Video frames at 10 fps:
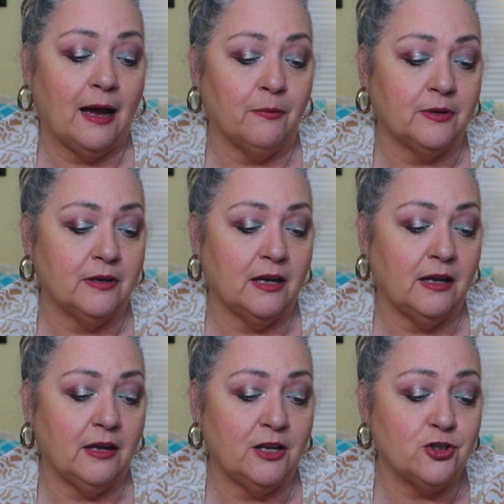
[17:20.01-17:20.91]
I would
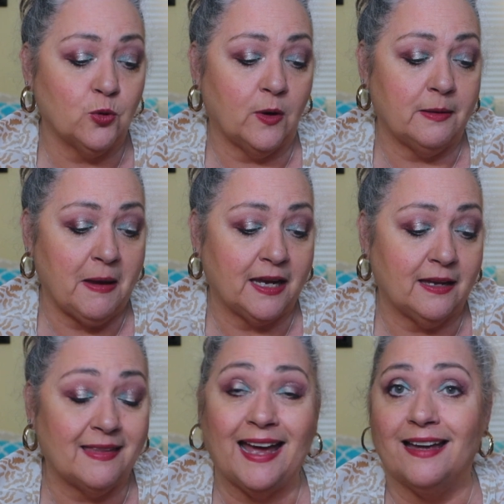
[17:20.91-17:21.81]
enjoy
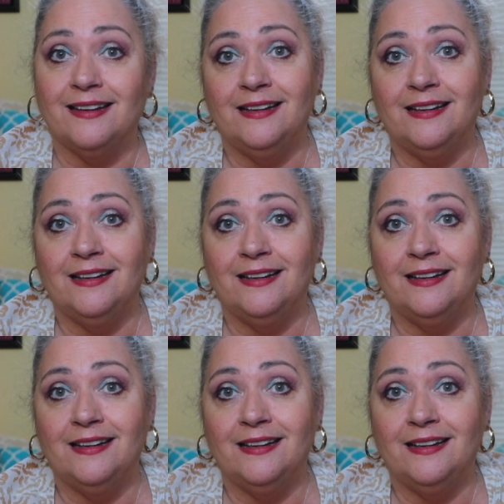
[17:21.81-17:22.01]
making that